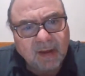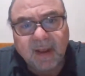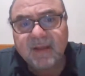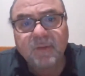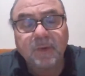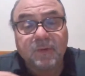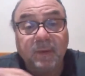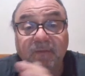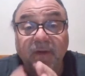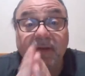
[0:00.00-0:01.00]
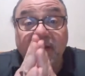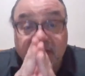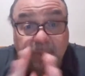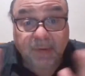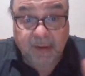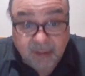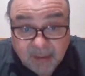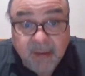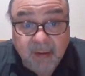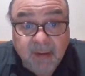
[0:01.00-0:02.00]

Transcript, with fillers: And that's supposed to be very disciplined,